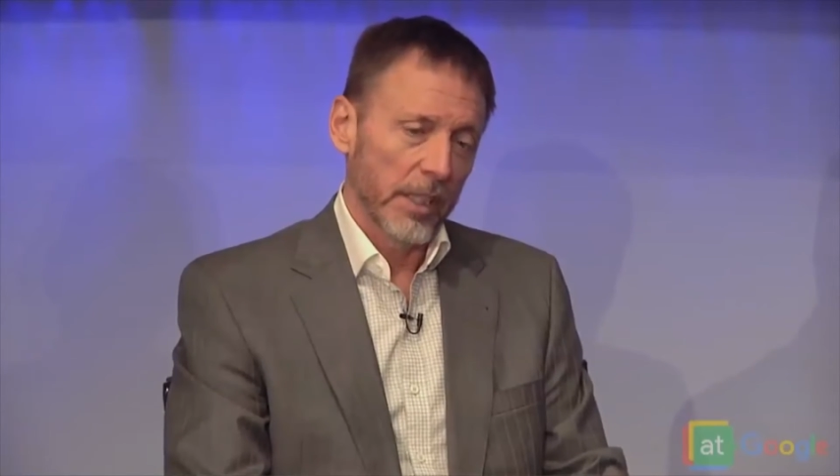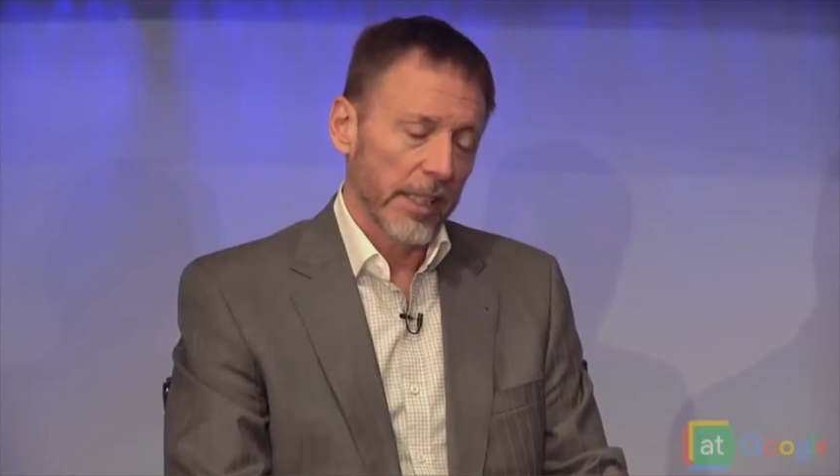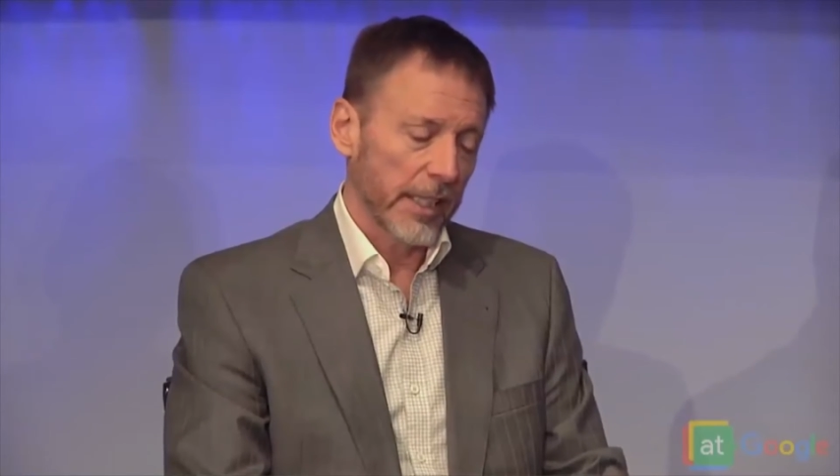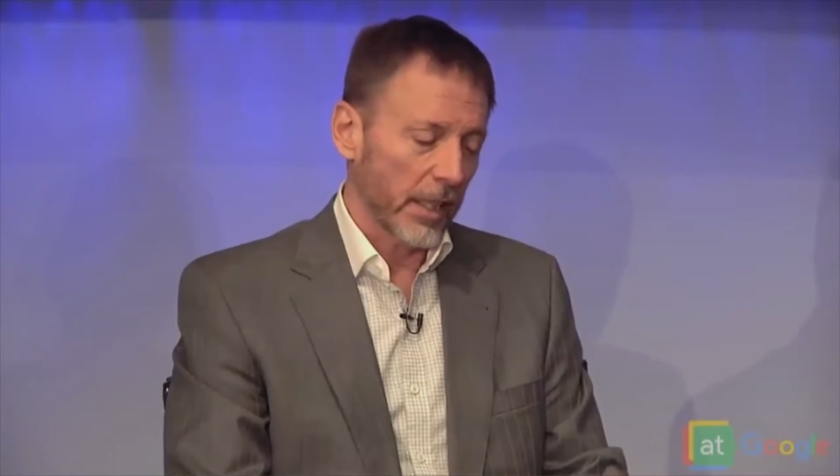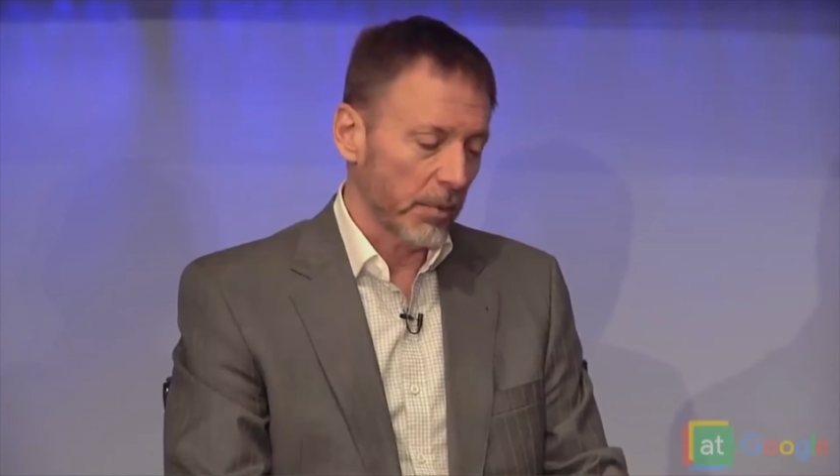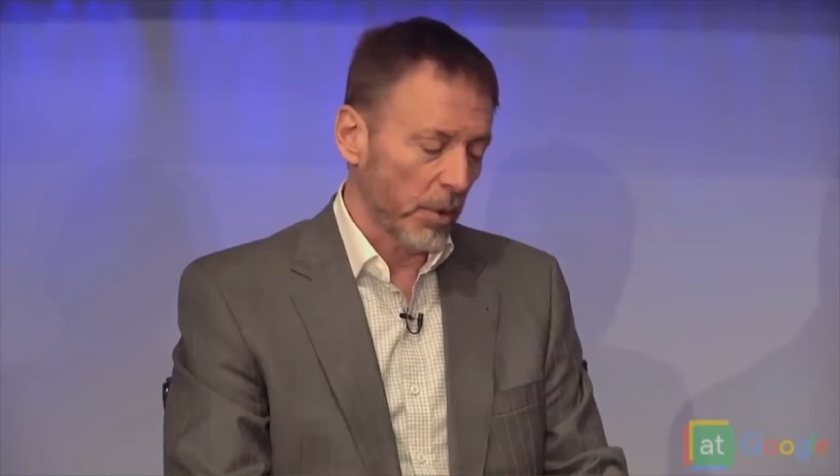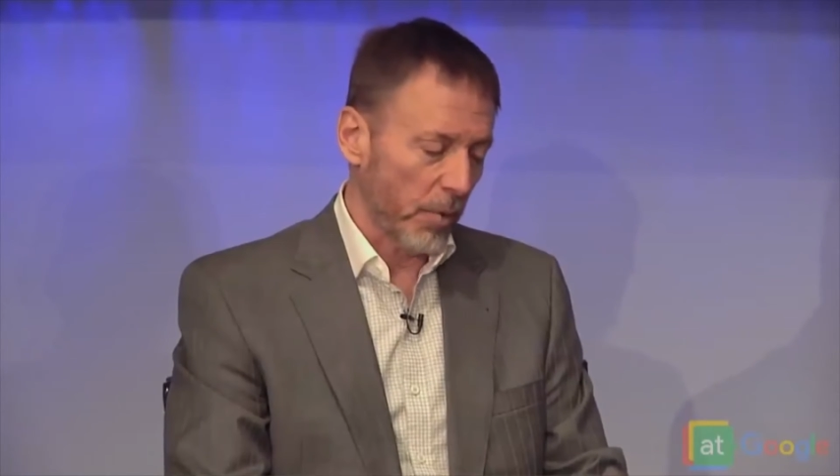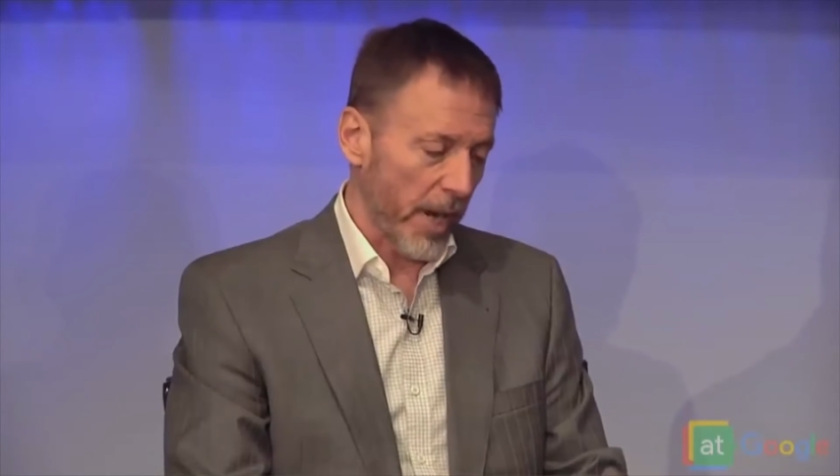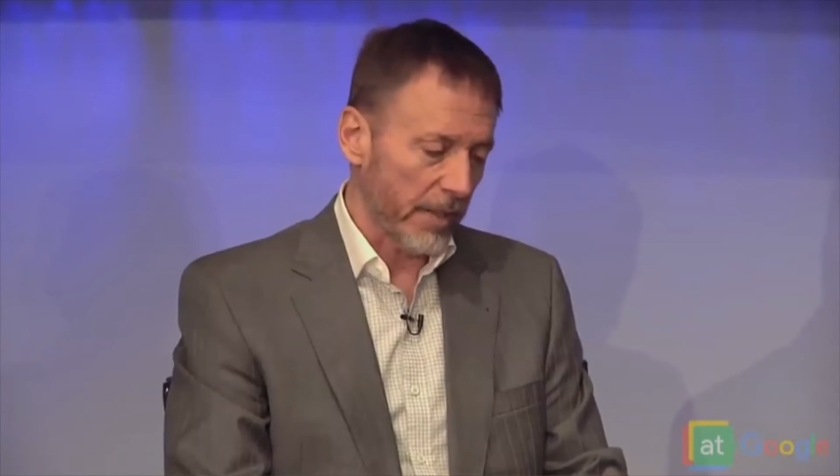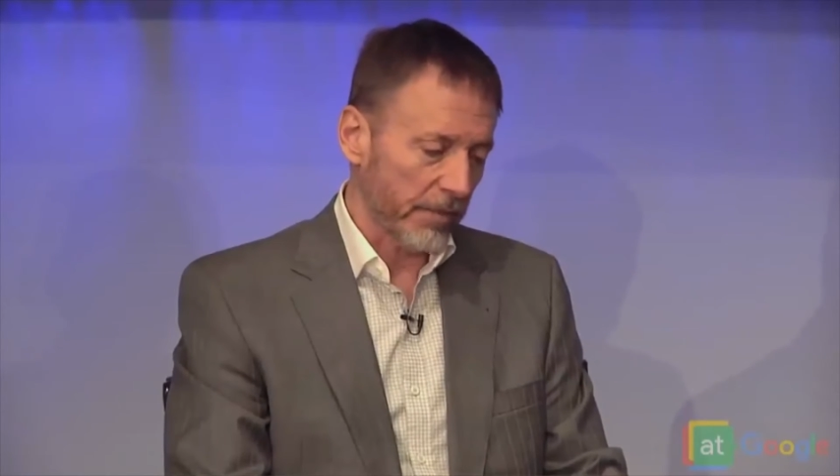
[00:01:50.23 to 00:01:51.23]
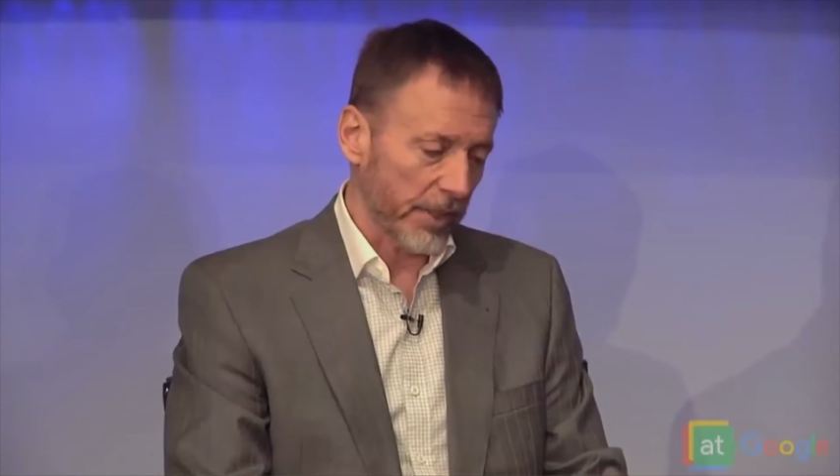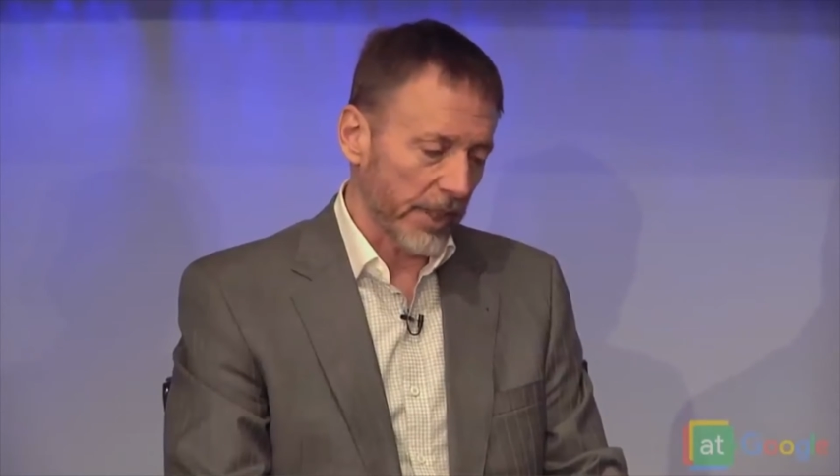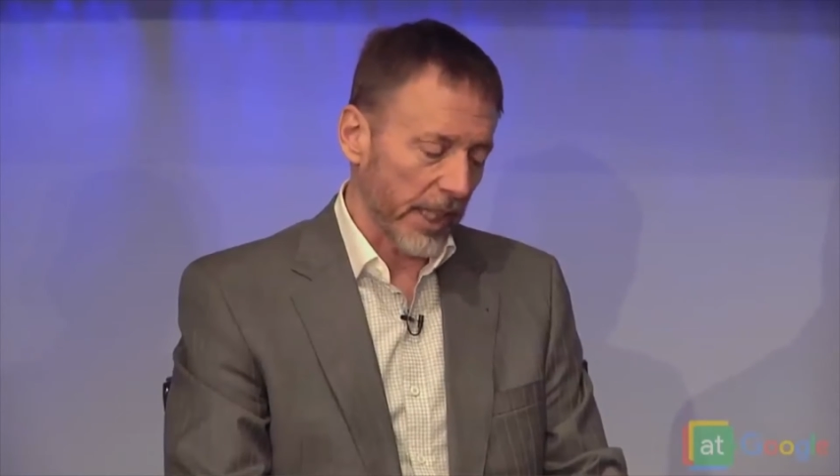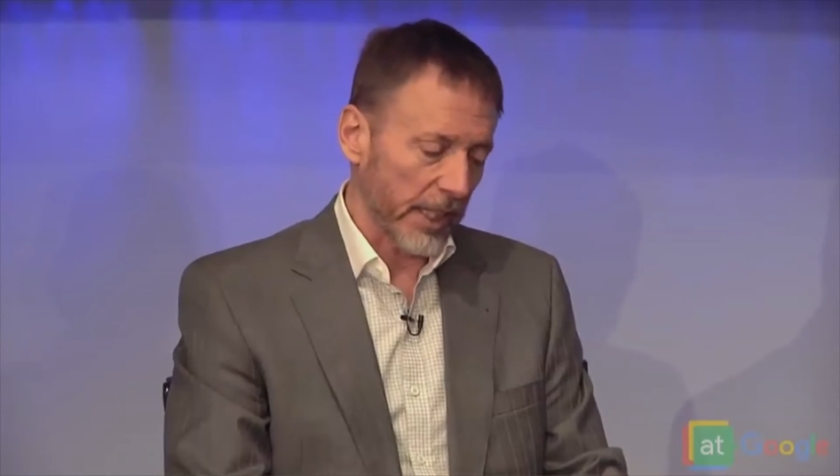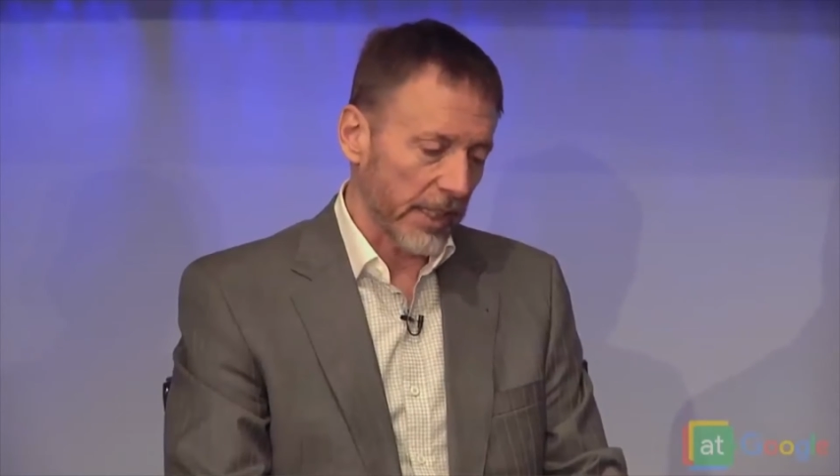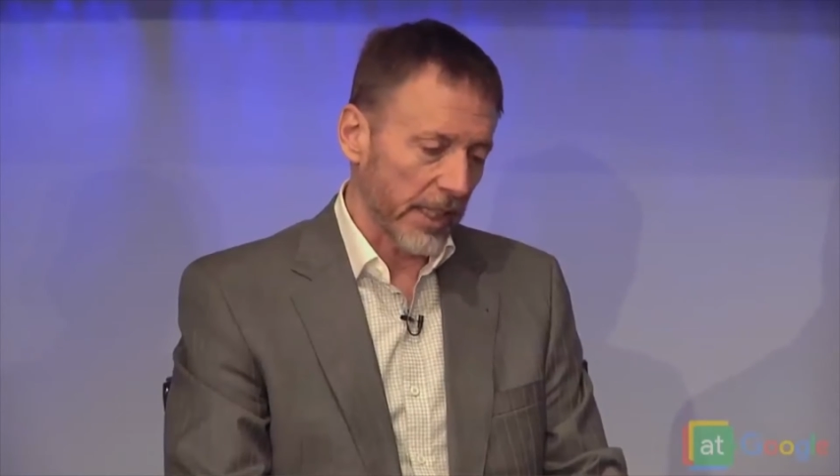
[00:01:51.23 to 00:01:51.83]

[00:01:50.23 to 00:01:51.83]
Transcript: And he got real quiet for a second,